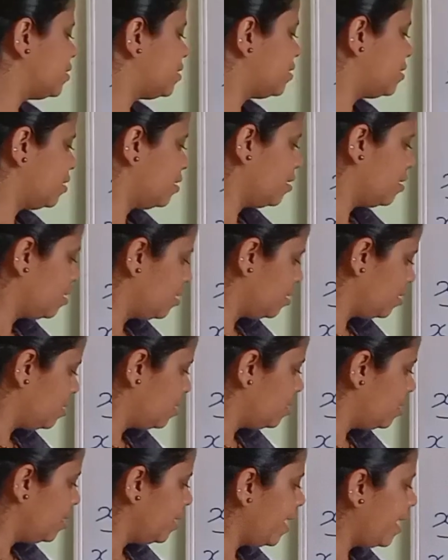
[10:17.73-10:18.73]
is,
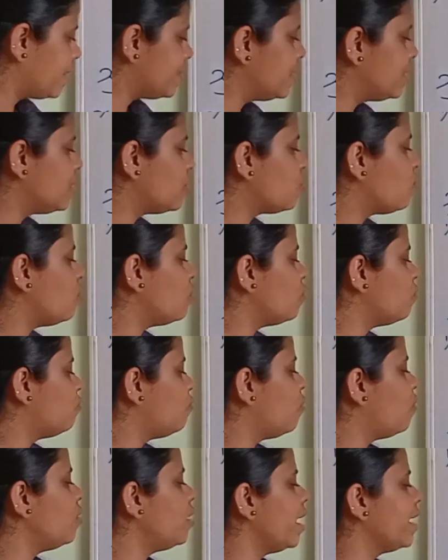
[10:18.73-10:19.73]
x is equal to
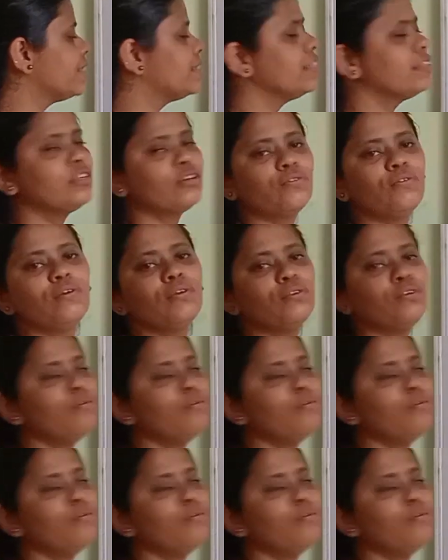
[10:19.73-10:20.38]
4, x is equal